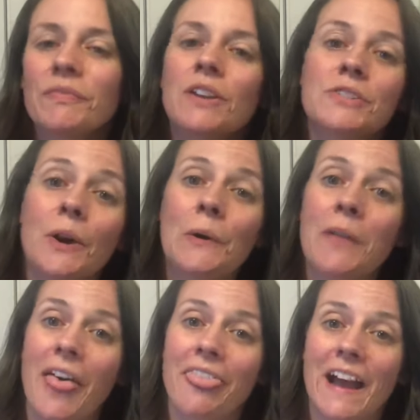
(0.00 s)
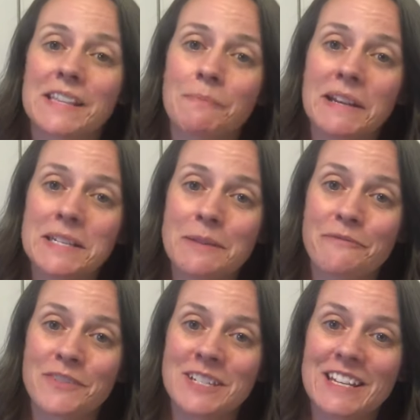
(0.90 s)
So that's my tip
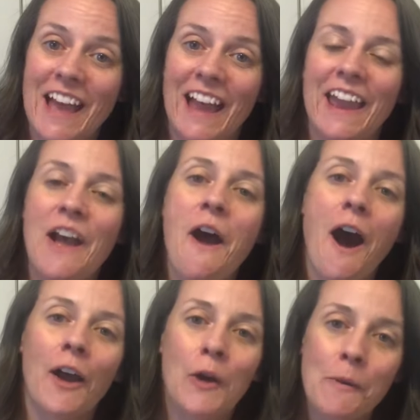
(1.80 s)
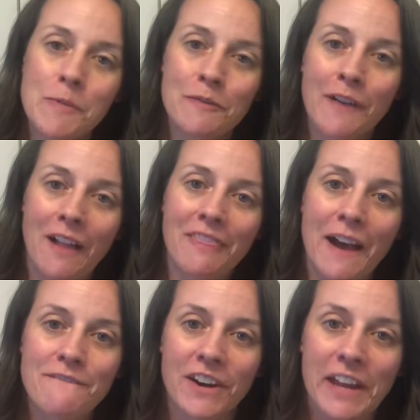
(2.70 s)
for today. I hope you found
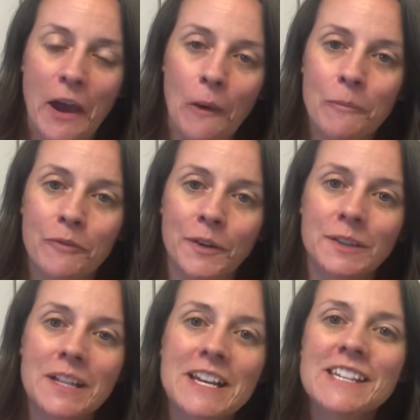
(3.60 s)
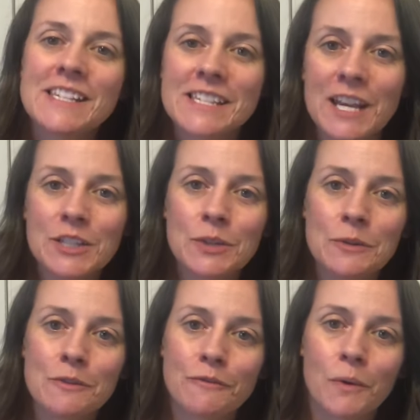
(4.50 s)
that very helpful. Stay
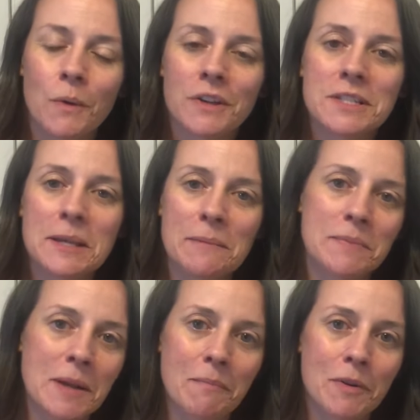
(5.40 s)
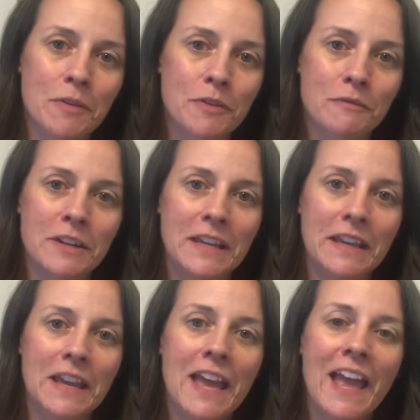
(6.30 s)
tuned for tip number
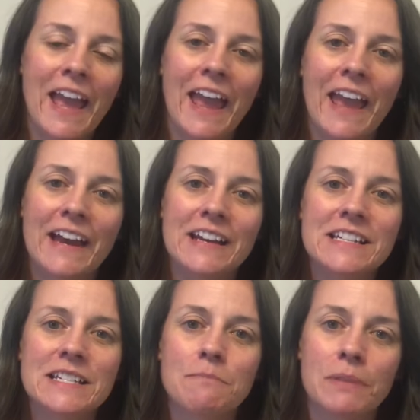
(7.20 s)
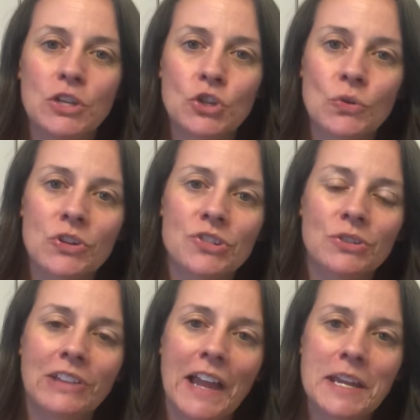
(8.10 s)
3, and be sure
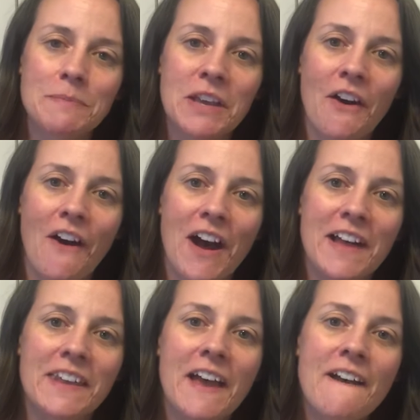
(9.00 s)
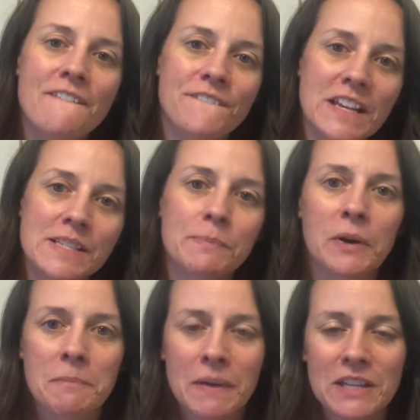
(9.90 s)
to like me on
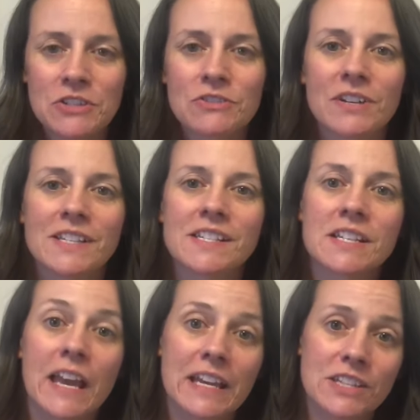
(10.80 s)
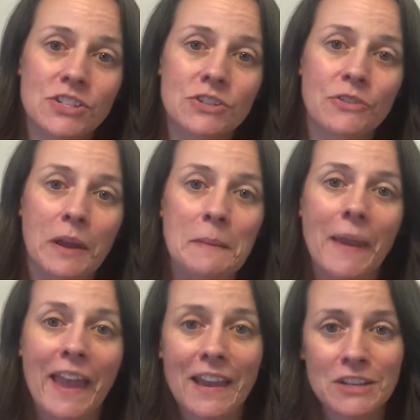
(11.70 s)
Facebook, Pinterest, Instagram,
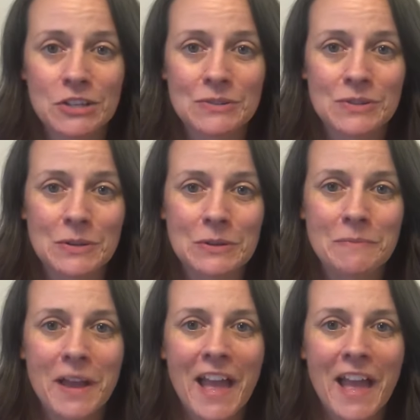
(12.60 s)
and YouTube,